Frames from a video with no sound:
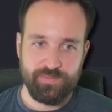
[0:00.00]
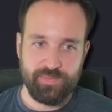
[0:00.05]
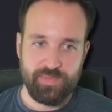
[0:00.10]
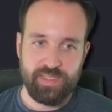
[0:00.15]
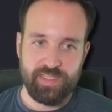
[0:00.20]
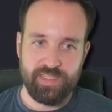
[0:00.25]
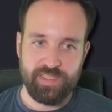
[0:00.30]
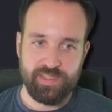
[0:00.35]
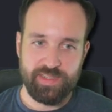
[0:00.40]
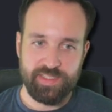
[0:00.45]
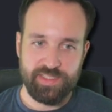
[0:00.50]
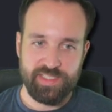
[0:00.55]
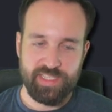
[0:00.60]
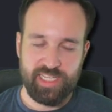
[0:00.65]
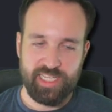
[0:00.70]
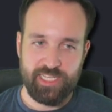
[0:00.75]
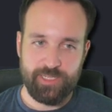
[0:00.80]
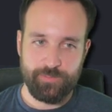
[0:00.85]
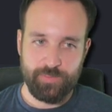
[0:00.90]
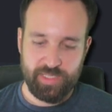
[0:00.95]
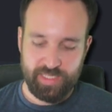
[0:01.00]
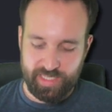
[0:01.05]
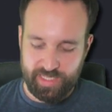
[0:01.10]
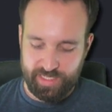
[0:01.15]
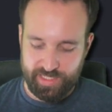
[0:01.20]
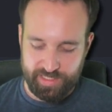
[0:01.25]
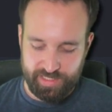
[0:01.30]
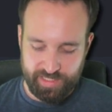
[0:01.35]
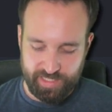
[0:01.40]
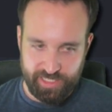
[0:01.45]
And the same
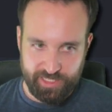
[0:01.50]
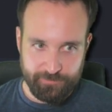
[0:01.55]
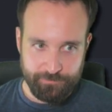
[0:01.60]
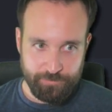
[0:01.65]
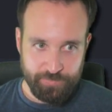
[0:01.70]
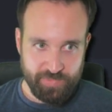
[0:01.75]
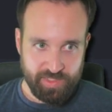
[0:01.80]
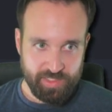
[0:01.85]
again and again.